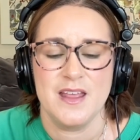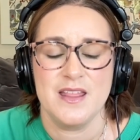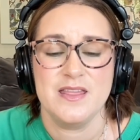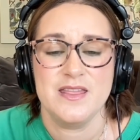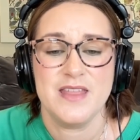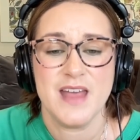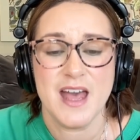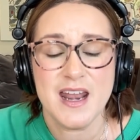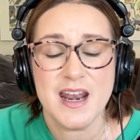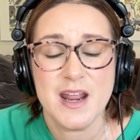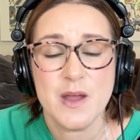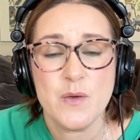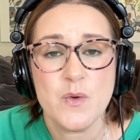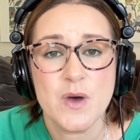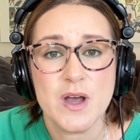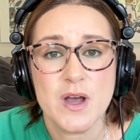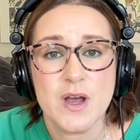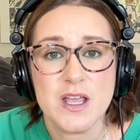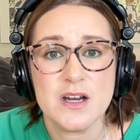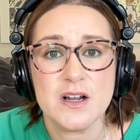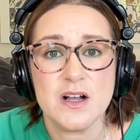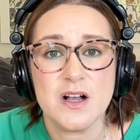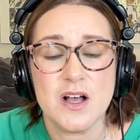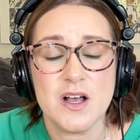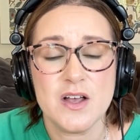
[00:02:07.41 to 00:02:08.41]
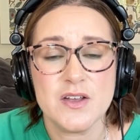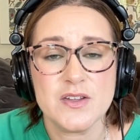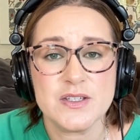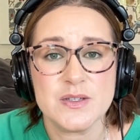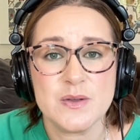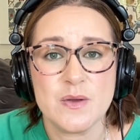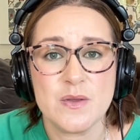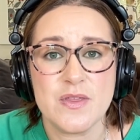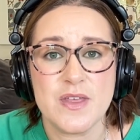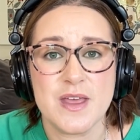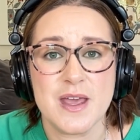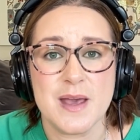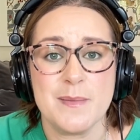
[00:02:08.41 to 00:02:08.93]
Then I want you to
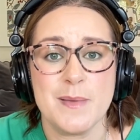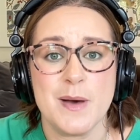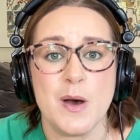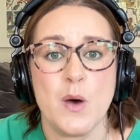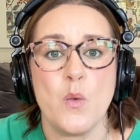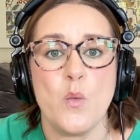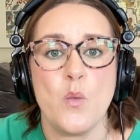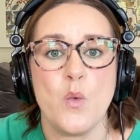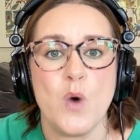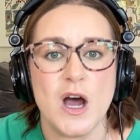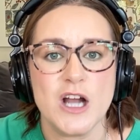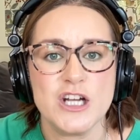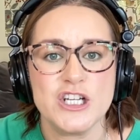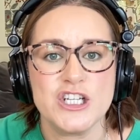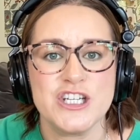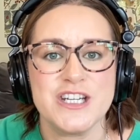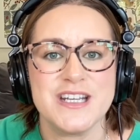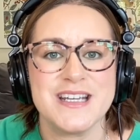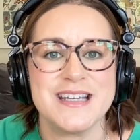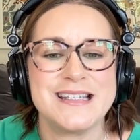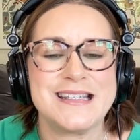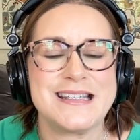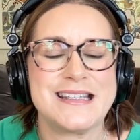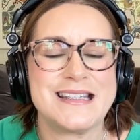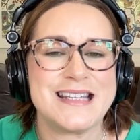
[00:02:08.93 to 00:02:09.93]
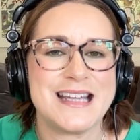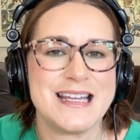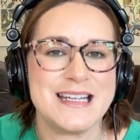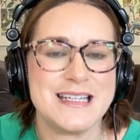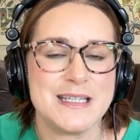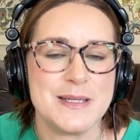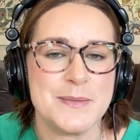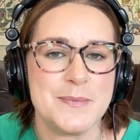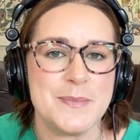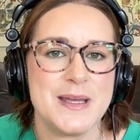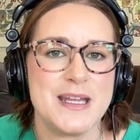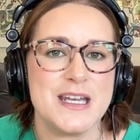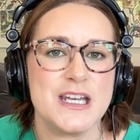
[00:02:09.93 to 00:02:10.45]
also think about watching
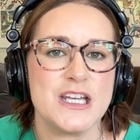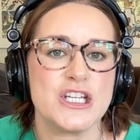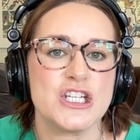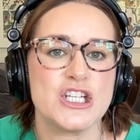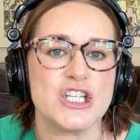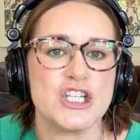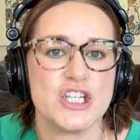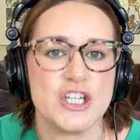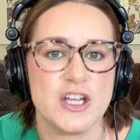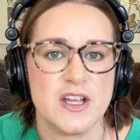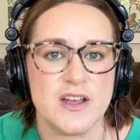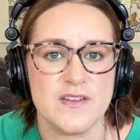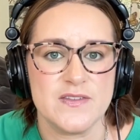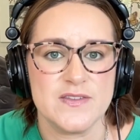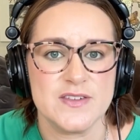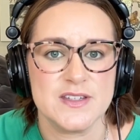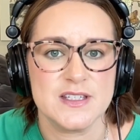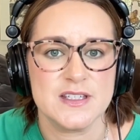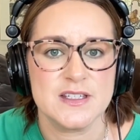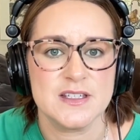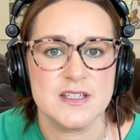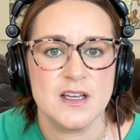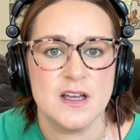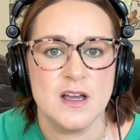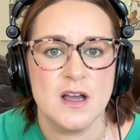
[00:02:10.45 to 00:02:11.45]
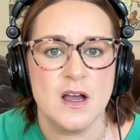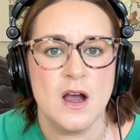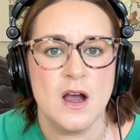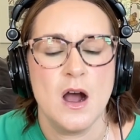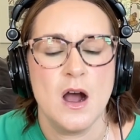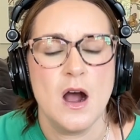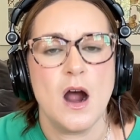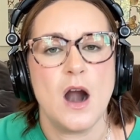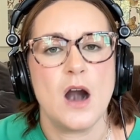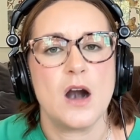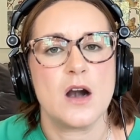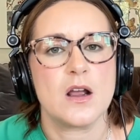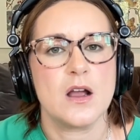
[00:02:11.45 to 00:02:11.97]
sentiment shifts.
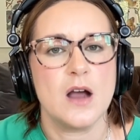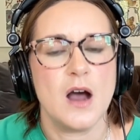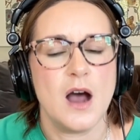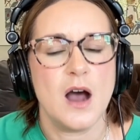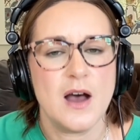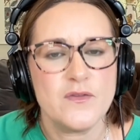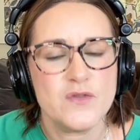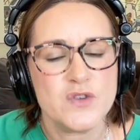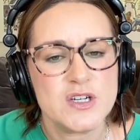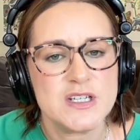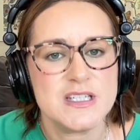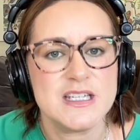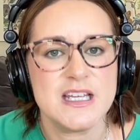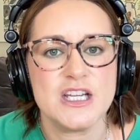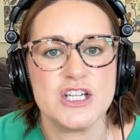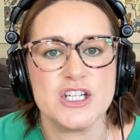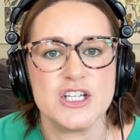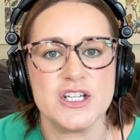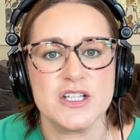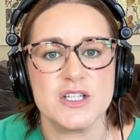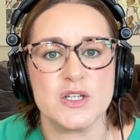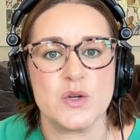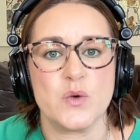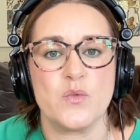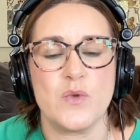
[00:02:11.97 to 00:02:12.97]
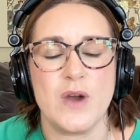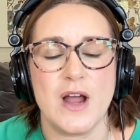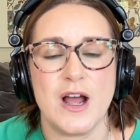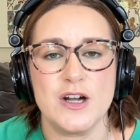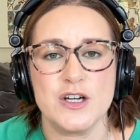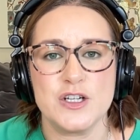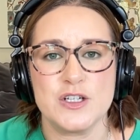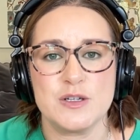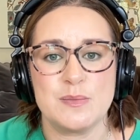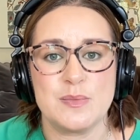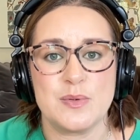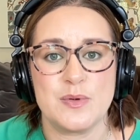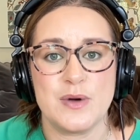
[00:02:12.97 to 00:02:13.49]
Are conversations
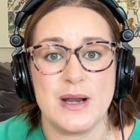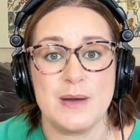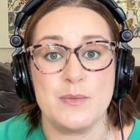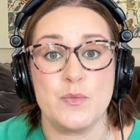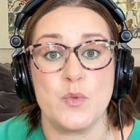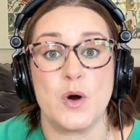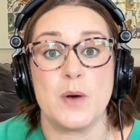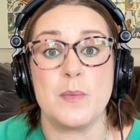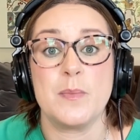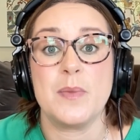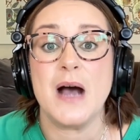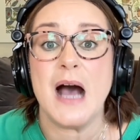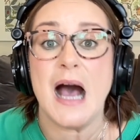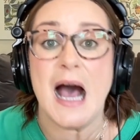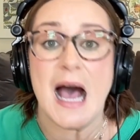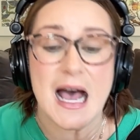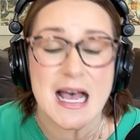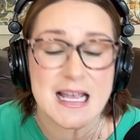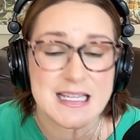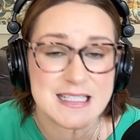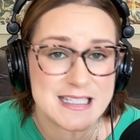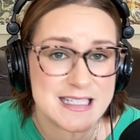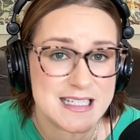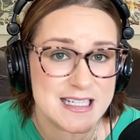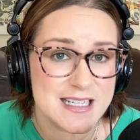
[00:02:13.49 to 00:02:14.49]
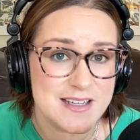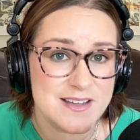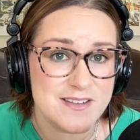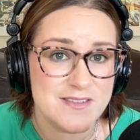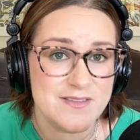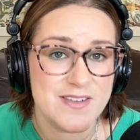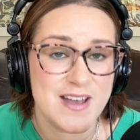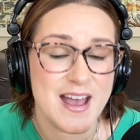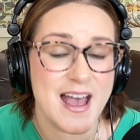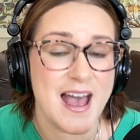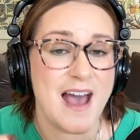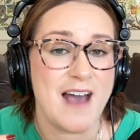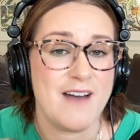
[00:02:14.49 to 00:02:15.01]
around your brand more
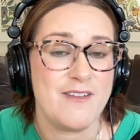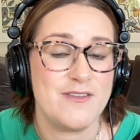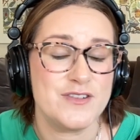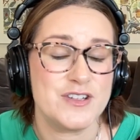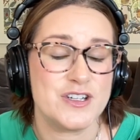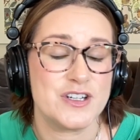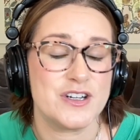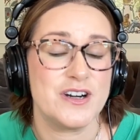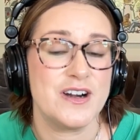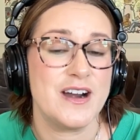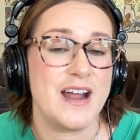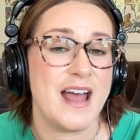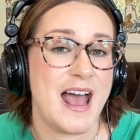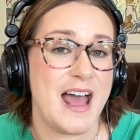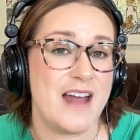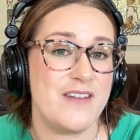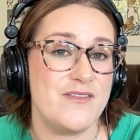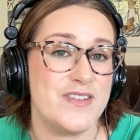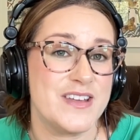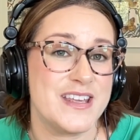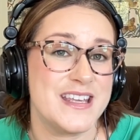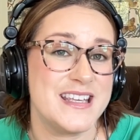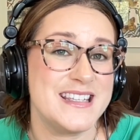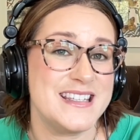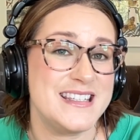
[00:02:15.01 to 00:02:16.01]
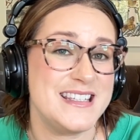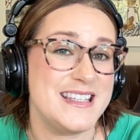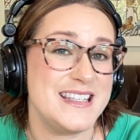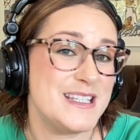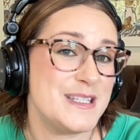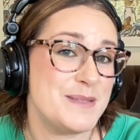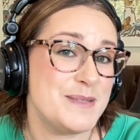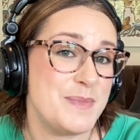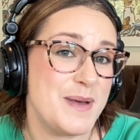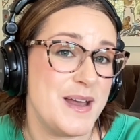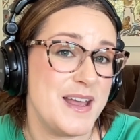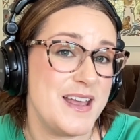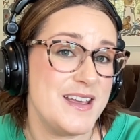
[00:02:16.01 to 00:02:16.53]
positive after advocacy
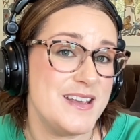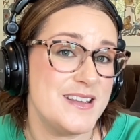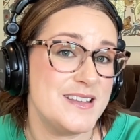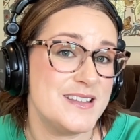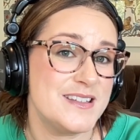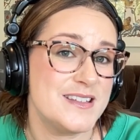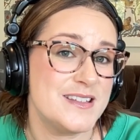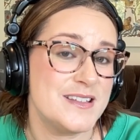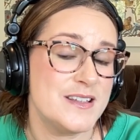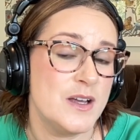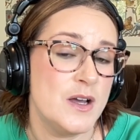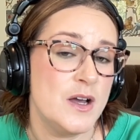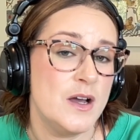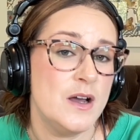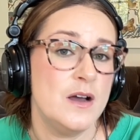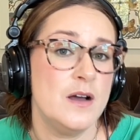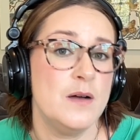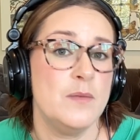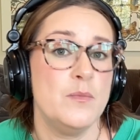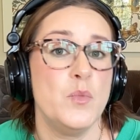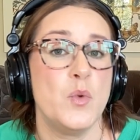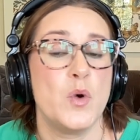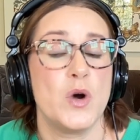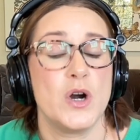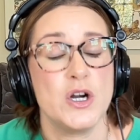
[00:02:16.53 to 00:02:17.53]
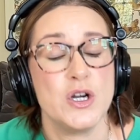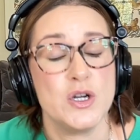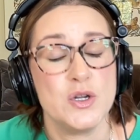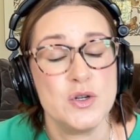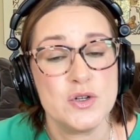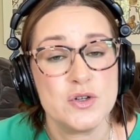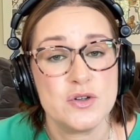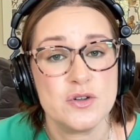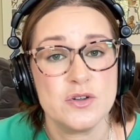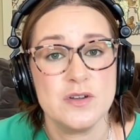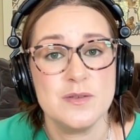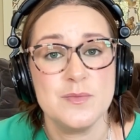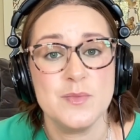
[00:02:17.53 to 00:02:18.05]
spikes? More
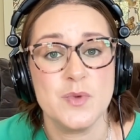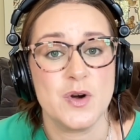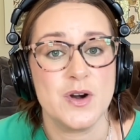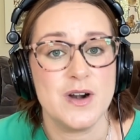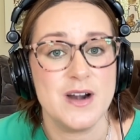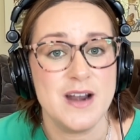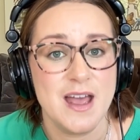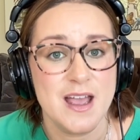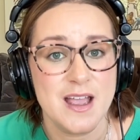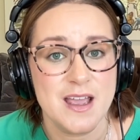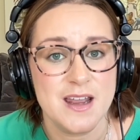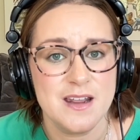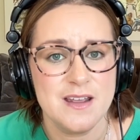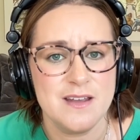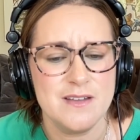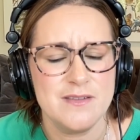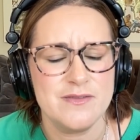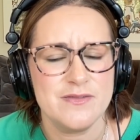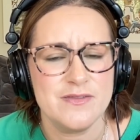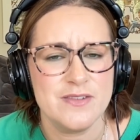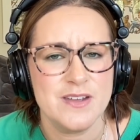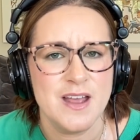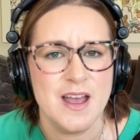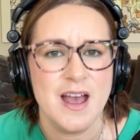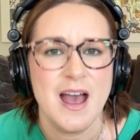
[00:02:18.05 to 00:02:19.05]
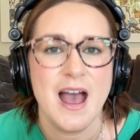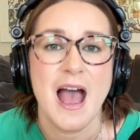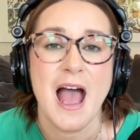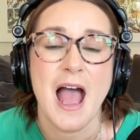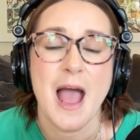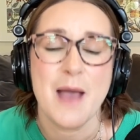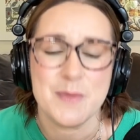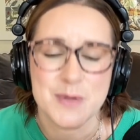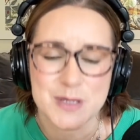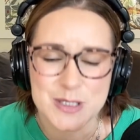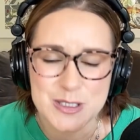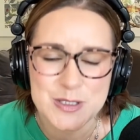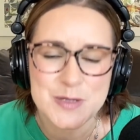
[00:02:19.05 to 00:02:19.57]
neutral, more negative?
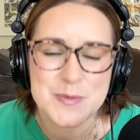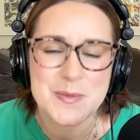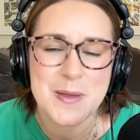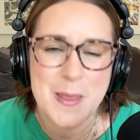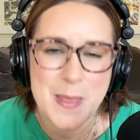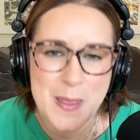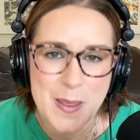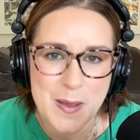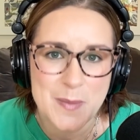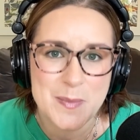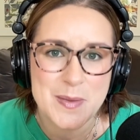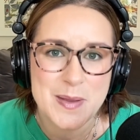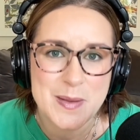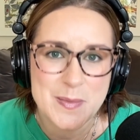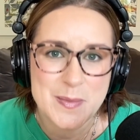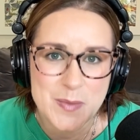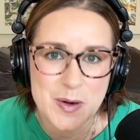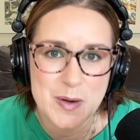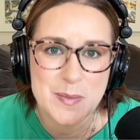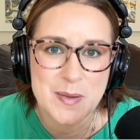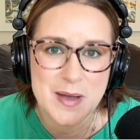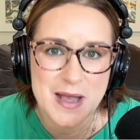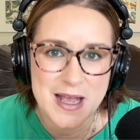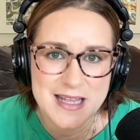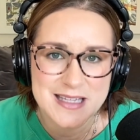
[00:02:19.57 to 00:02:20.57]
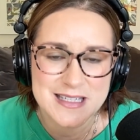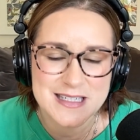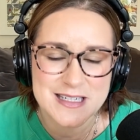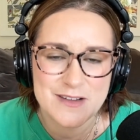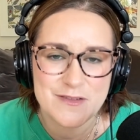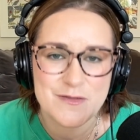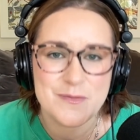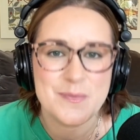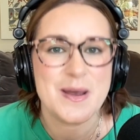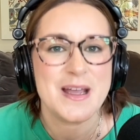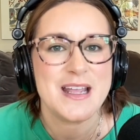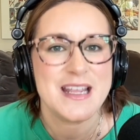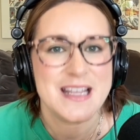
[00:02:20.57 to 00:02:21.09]
I'm assuming they'll be more
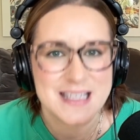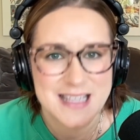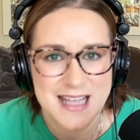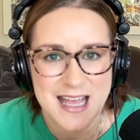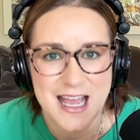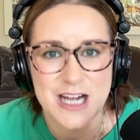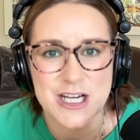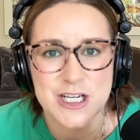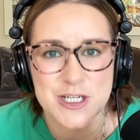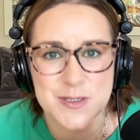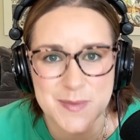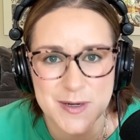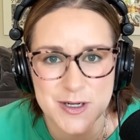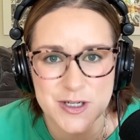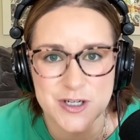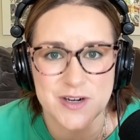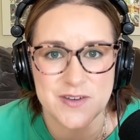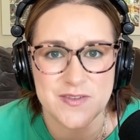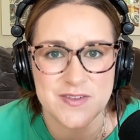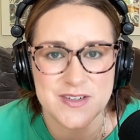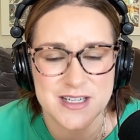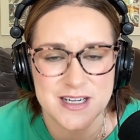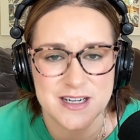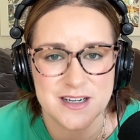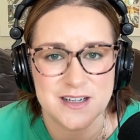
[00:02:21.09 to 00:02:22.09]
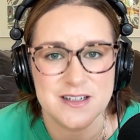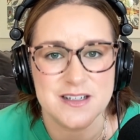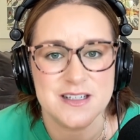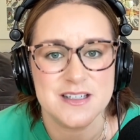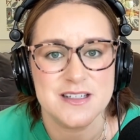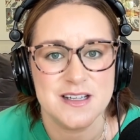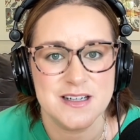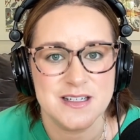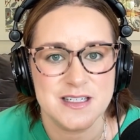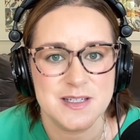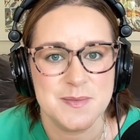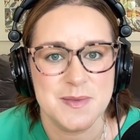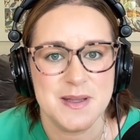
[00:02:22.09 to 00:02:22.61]
positive, but you catch my drift here.
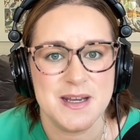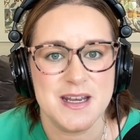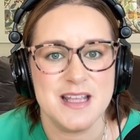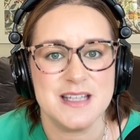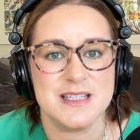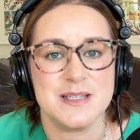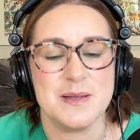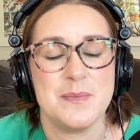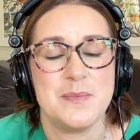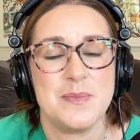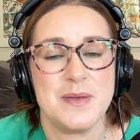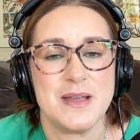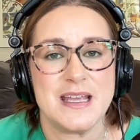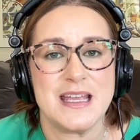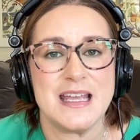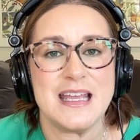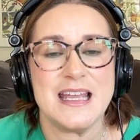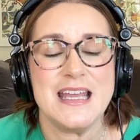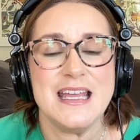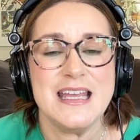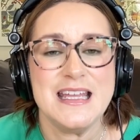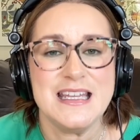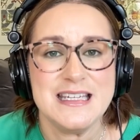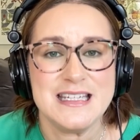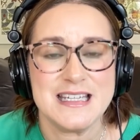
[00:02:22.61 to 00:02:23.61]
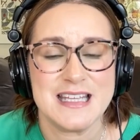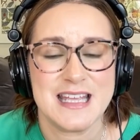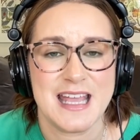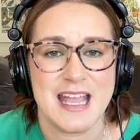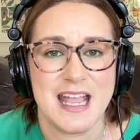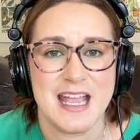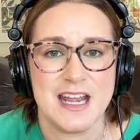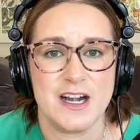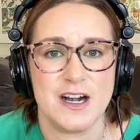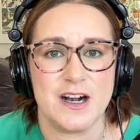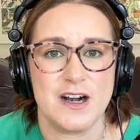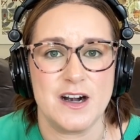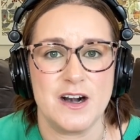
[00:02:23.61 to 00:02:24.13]
Sentiment is a big
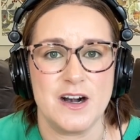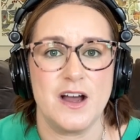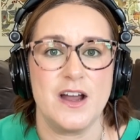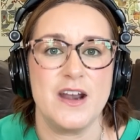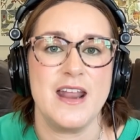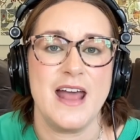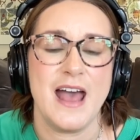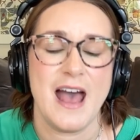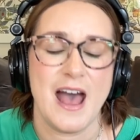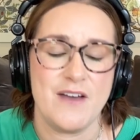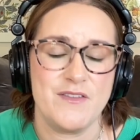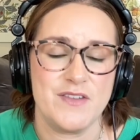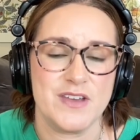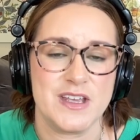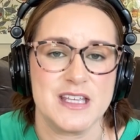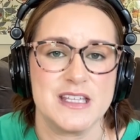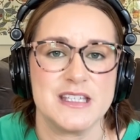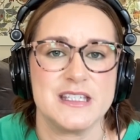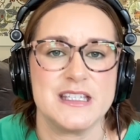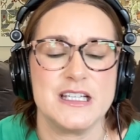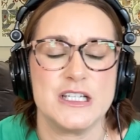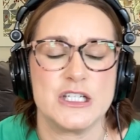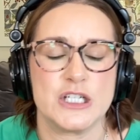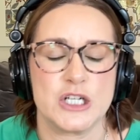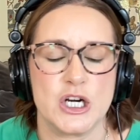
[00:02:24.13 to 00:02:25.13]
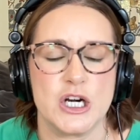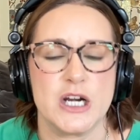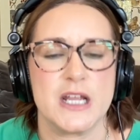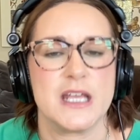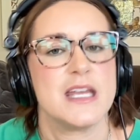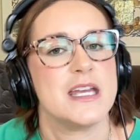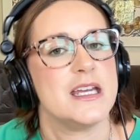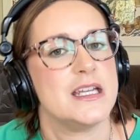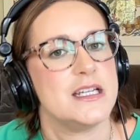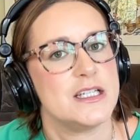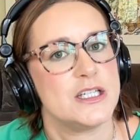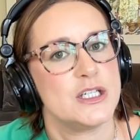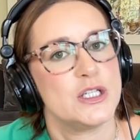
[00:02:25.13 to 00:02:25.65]
indicator on advocacy turning
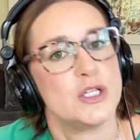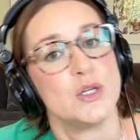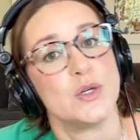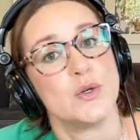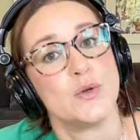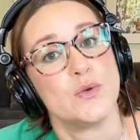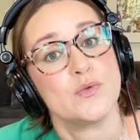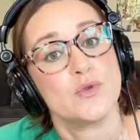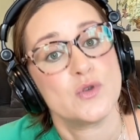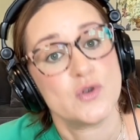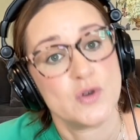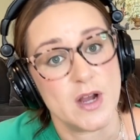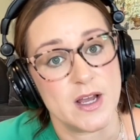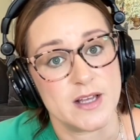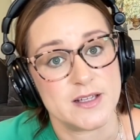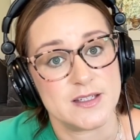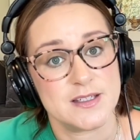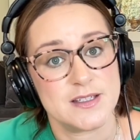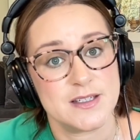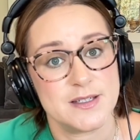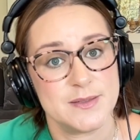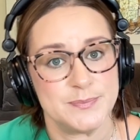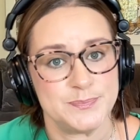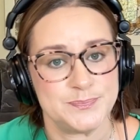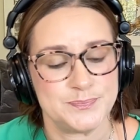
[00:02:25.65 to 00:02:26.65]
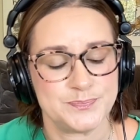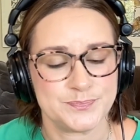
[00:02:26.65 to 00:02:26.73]
into trust.